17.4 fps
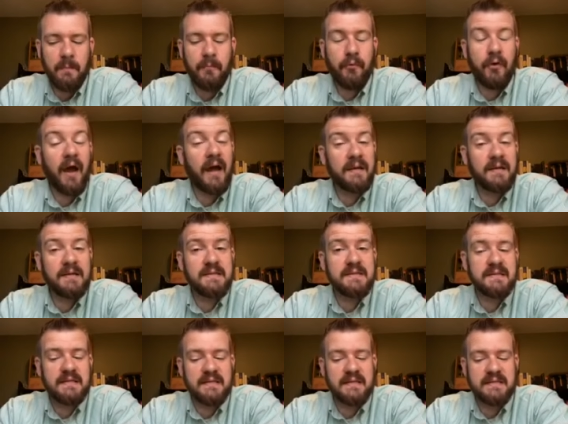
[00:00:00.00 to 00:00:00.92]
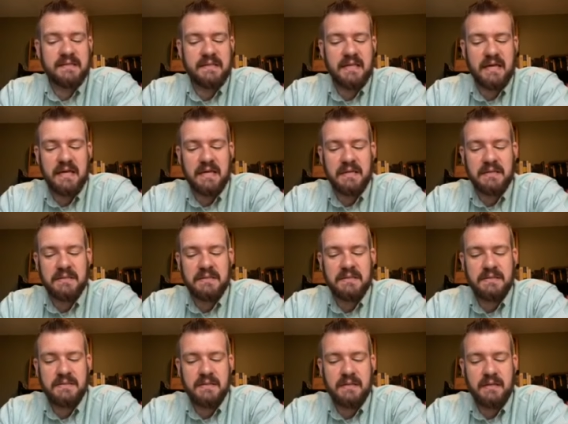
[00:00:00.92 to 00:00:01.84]
practice these
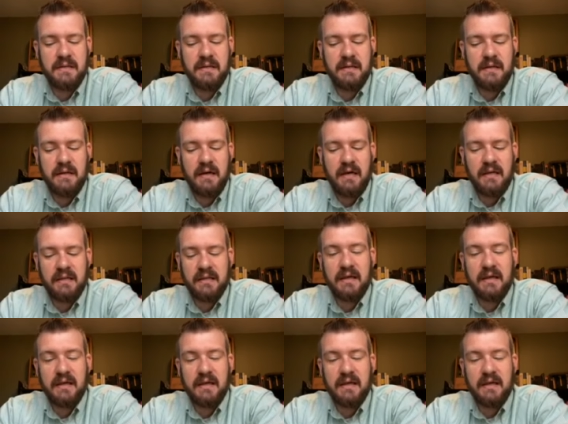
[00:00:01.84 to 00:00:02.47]
things, and